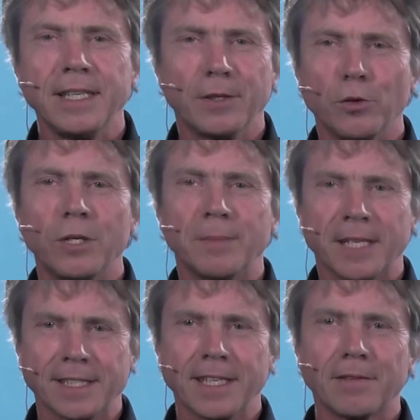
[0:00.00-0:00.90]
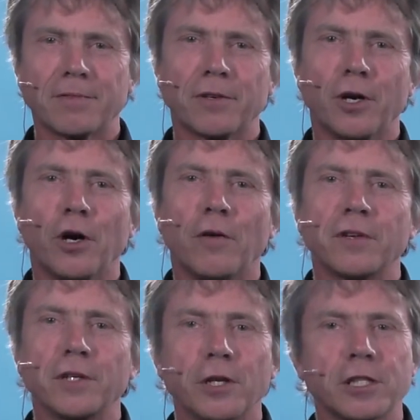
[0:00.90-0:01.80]
including myself, are
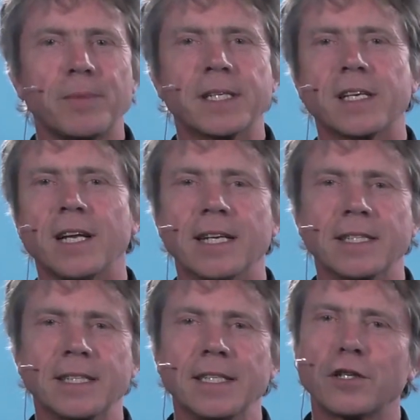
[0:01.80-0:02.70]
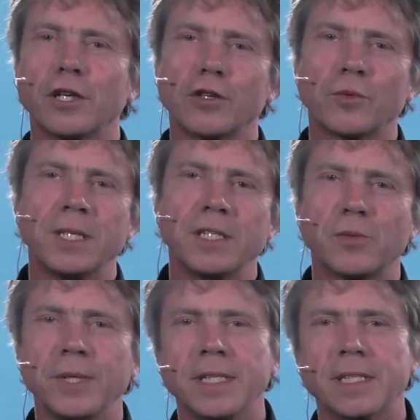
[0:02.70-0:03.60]
often not specialized in the countries,
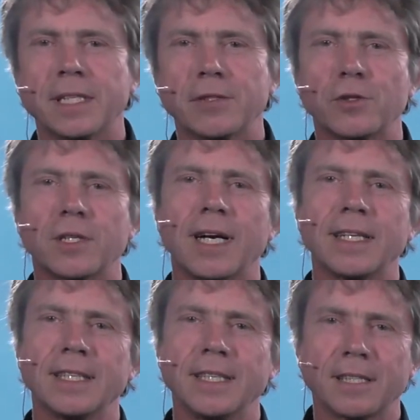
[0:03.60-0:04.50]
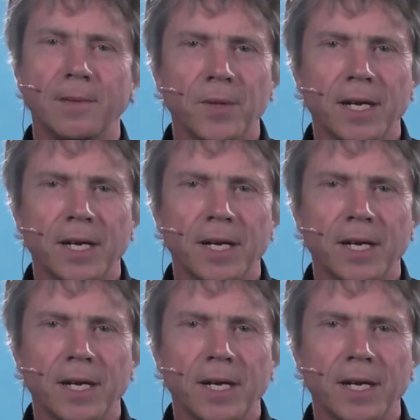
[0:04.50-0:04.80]
regions and societies